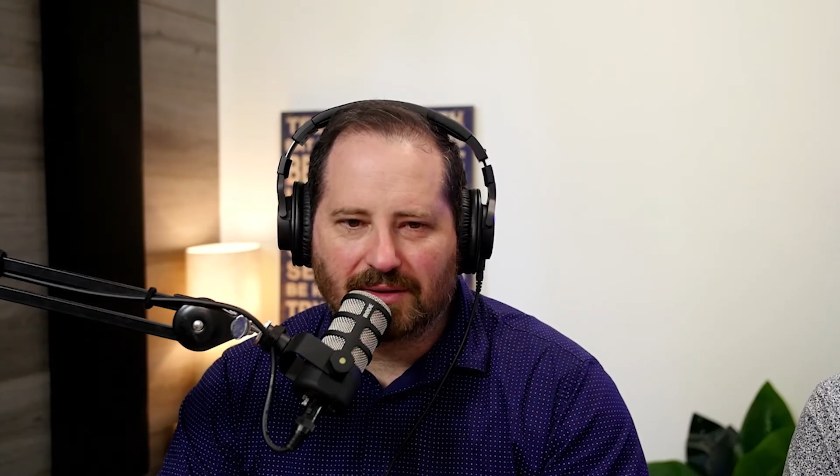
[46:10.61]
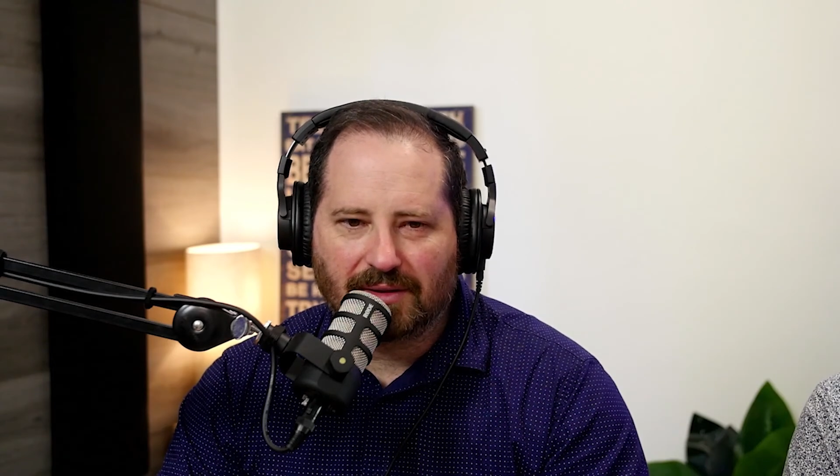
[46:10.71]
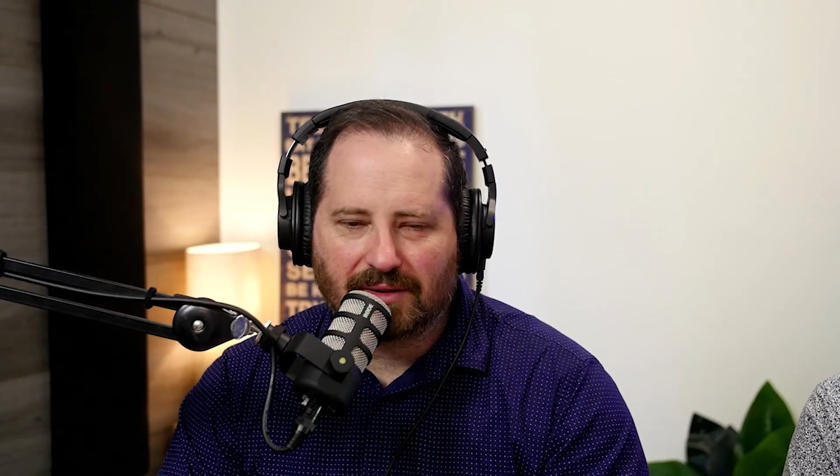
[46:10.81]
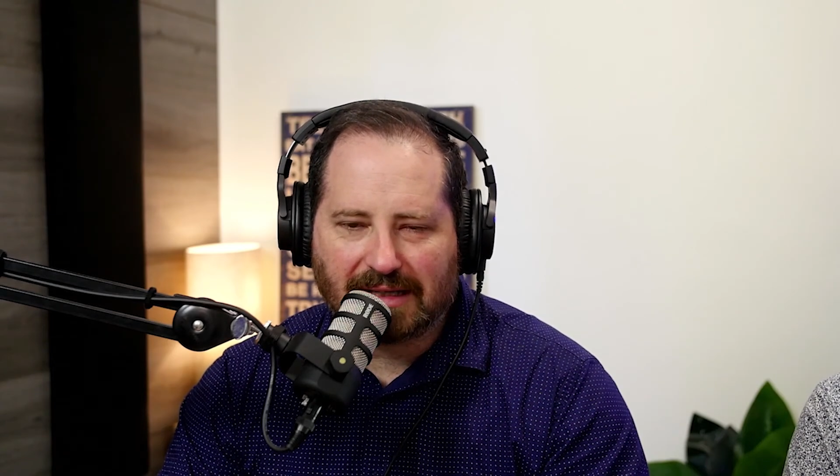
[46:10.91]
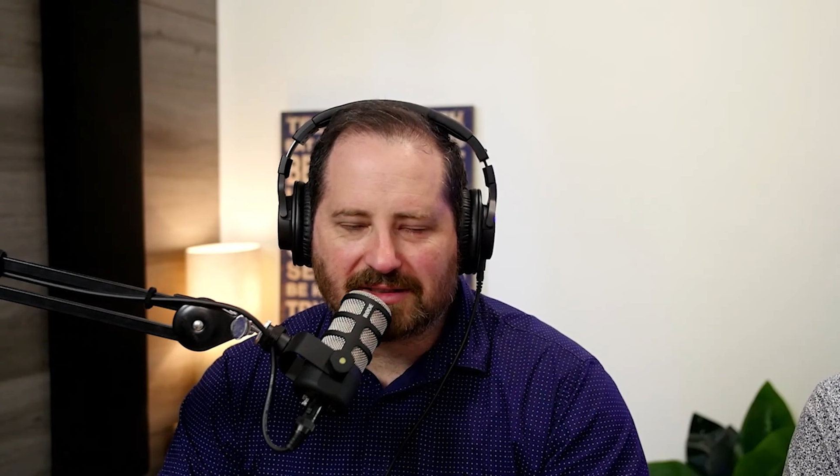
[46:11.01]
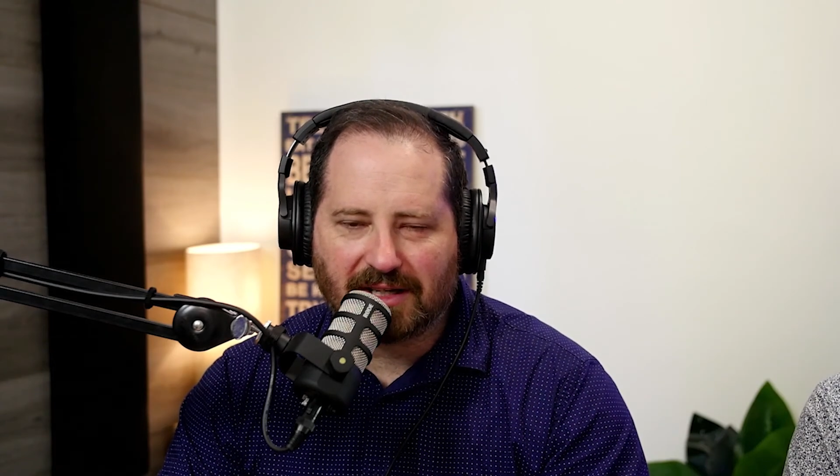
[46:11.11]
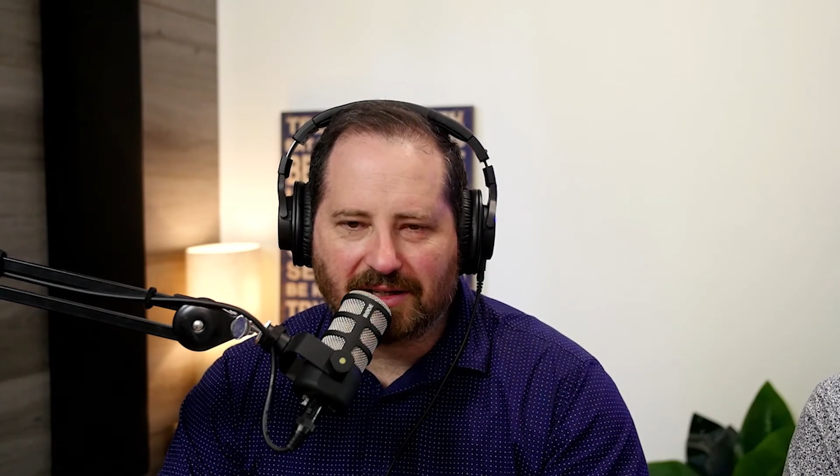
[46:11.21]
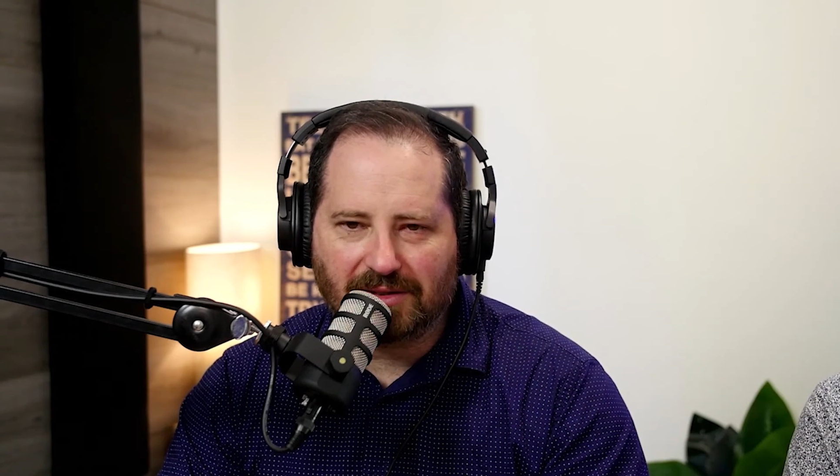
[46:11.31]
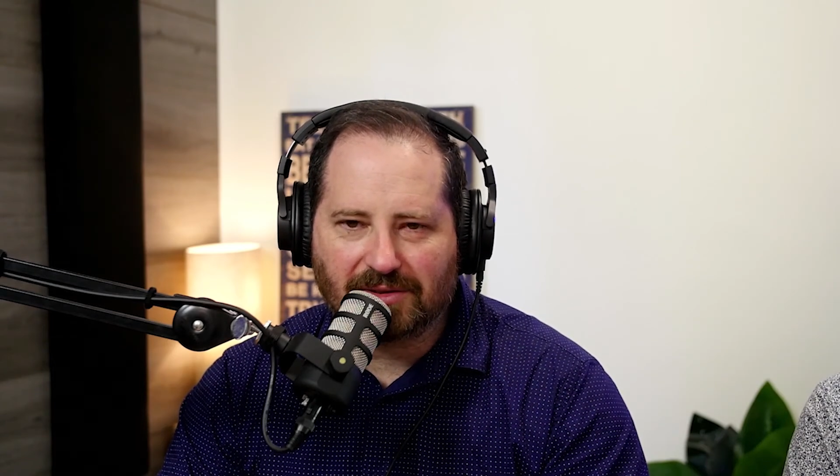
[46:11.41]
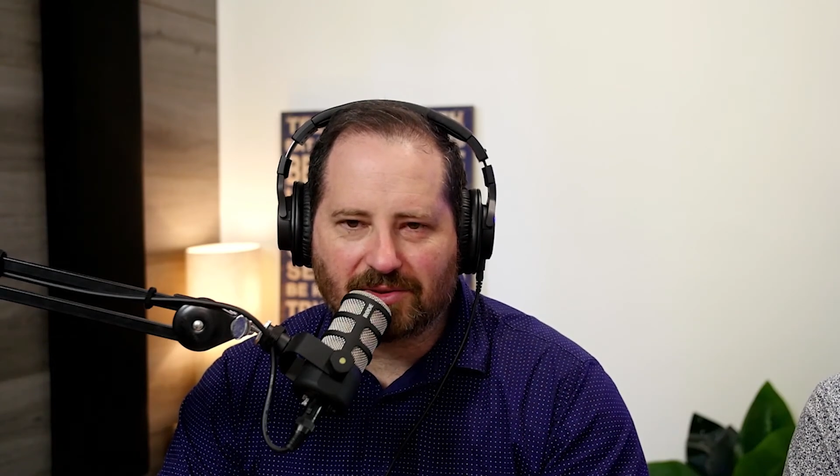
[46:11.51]
And that's how
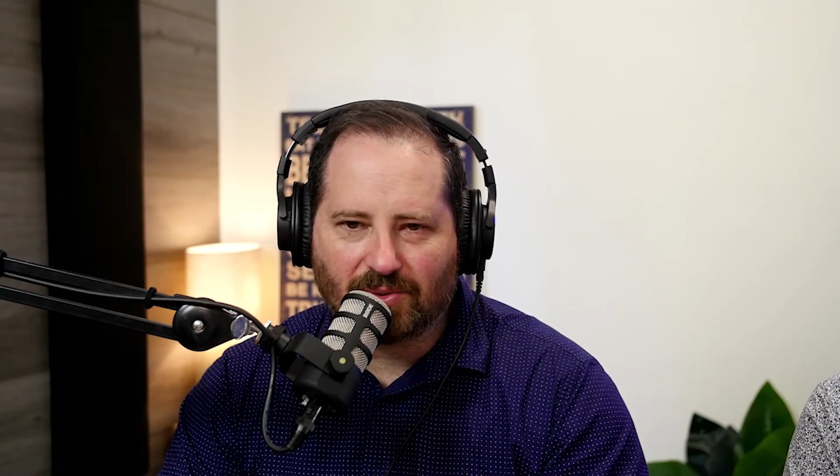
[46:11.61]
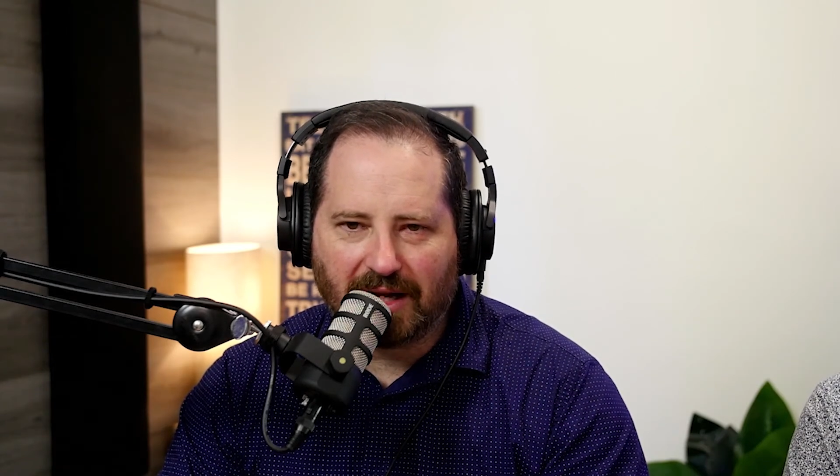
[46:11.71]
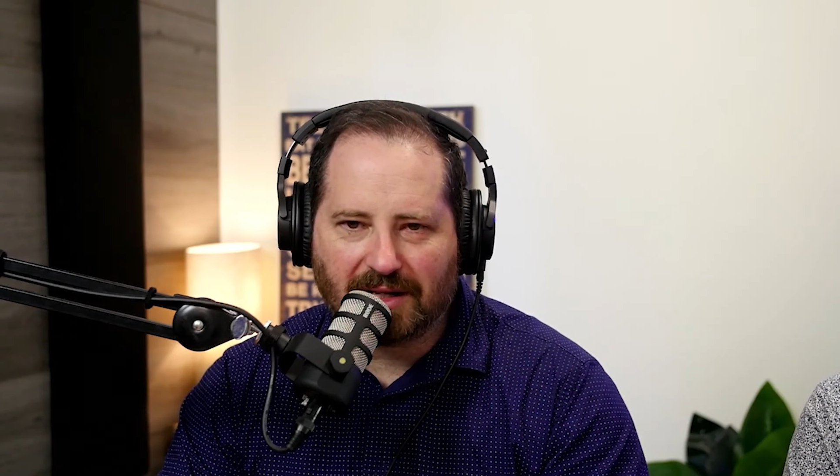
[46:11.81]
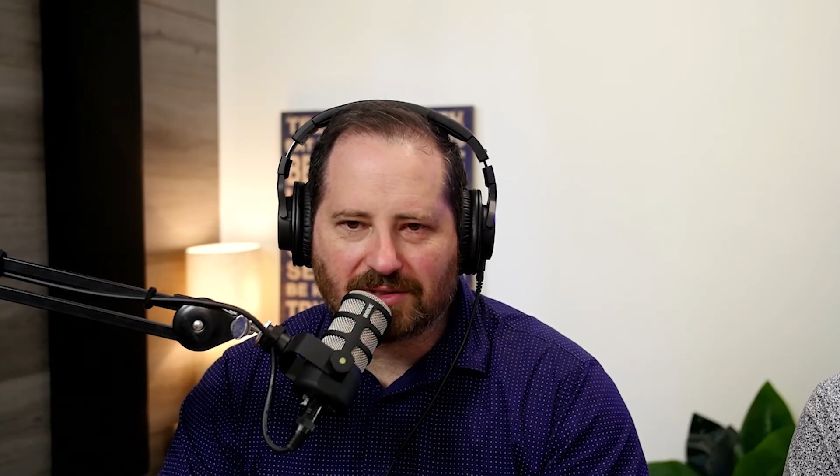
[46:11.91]
you create